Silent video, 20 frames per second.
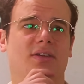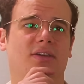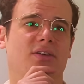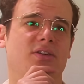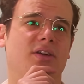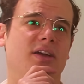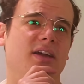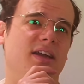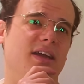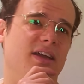
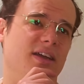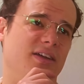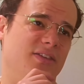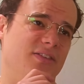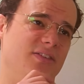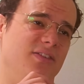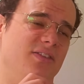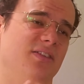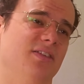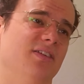
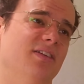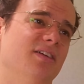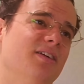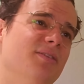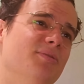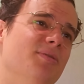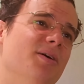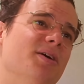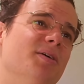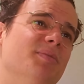Greetings.
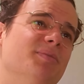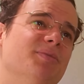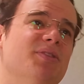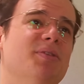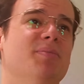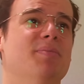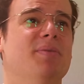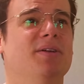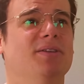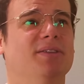Welcome to
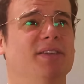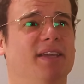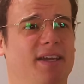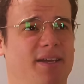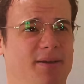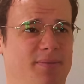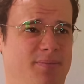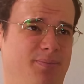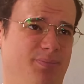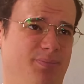the building.